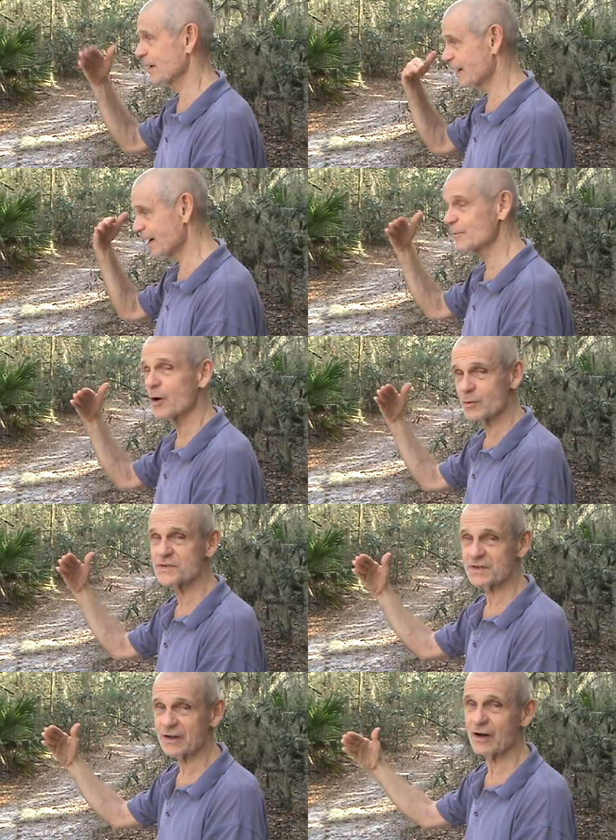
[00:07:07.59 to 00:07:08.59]

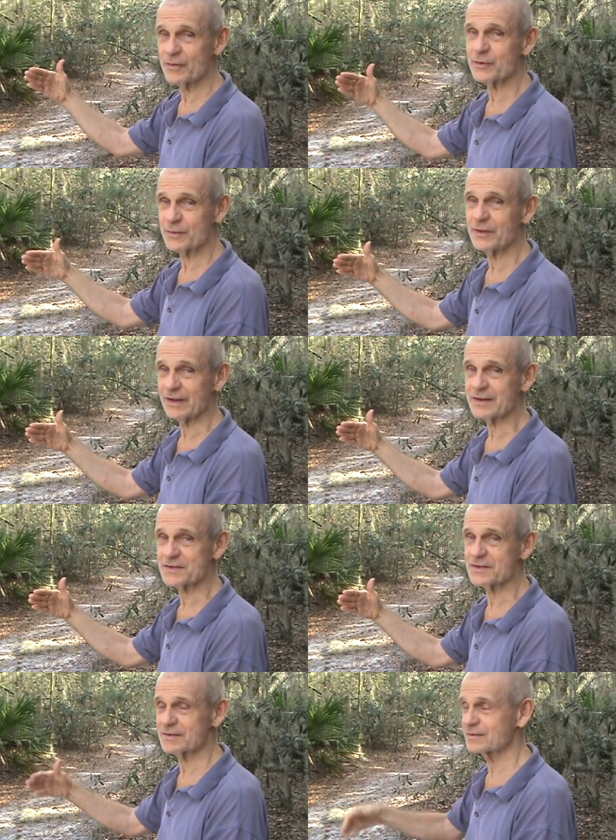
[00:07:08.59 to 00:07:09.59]
hosting other
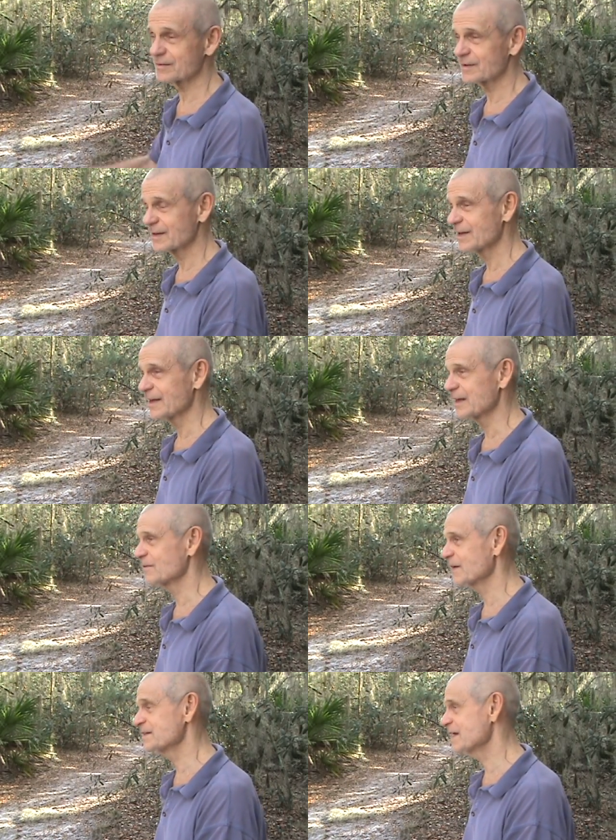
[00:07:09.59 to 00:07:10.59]
things. And
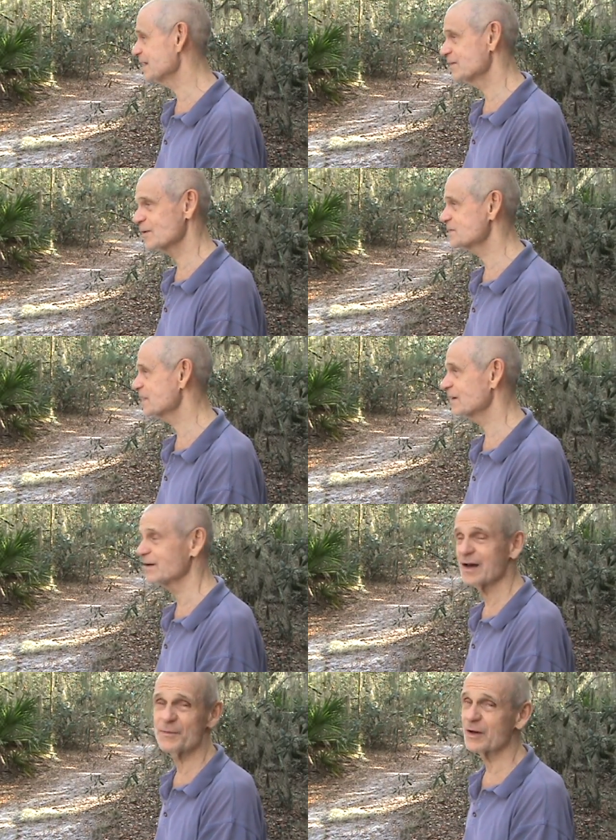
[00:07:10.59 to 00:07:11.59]
if I take those out,
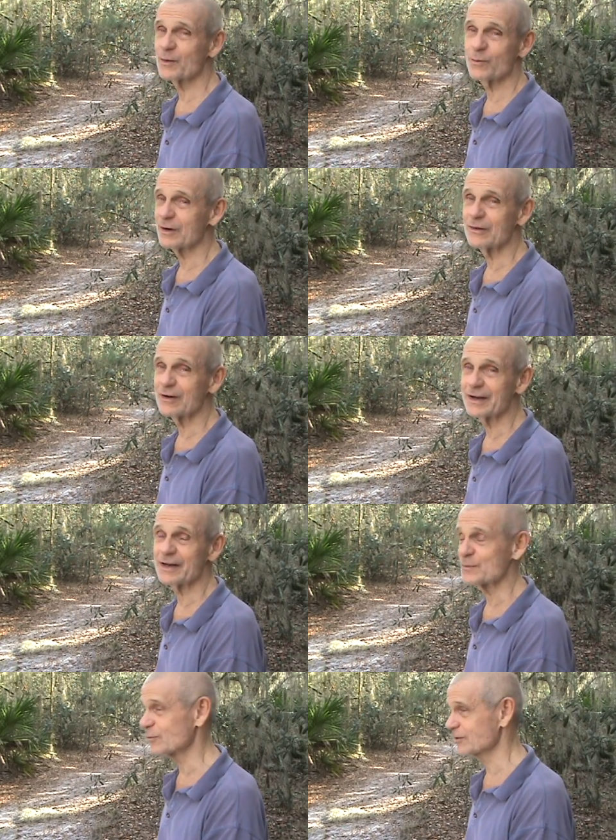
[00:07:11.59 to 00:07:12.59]
I'm not going to want to lie
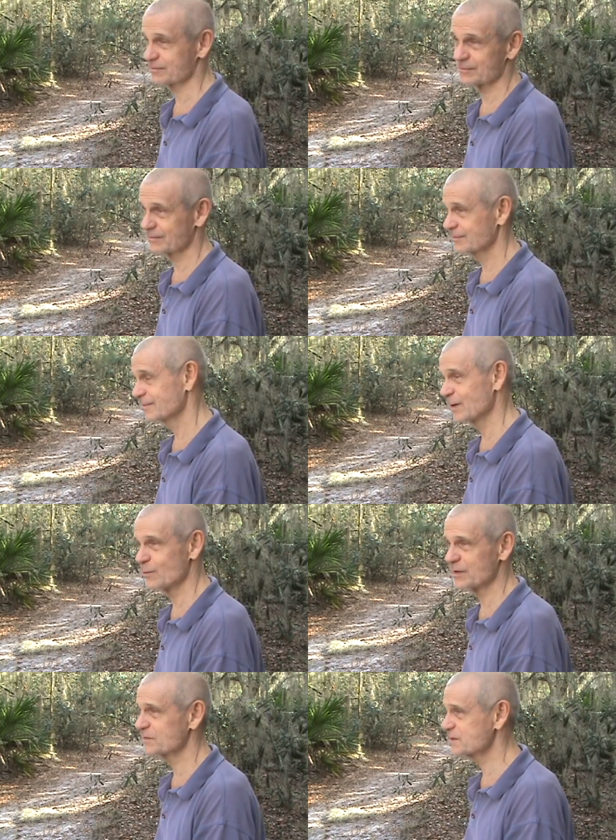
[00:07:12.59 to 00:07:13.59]
anymore.
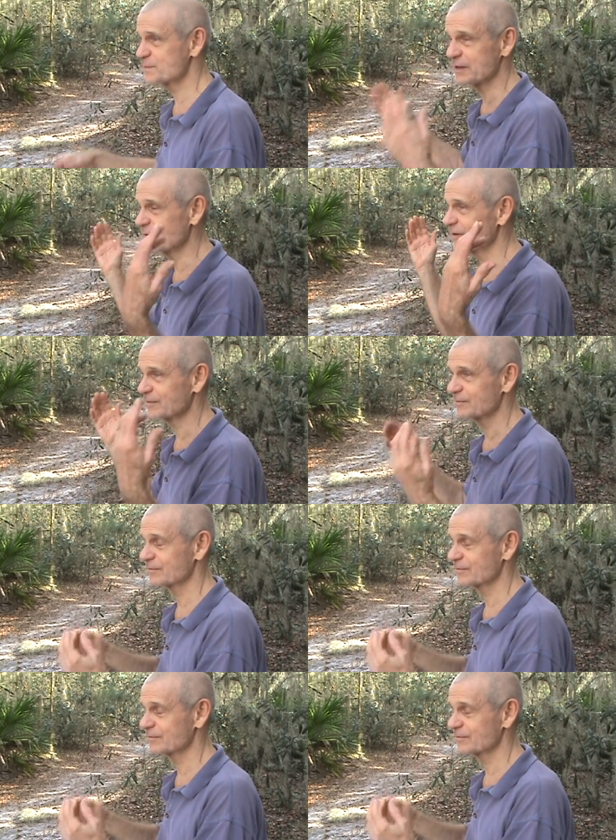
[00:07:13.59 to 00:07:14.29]
It'll just be gone.